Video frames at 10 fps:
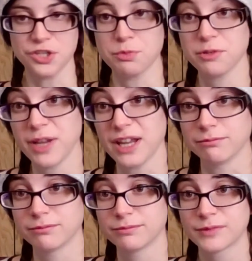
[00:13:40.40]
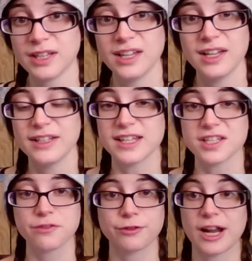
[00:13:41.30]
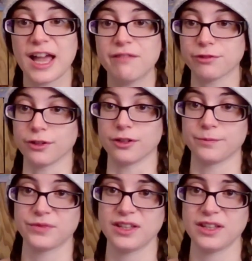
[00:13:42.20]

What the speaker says: It's pretty bad. It takes forever.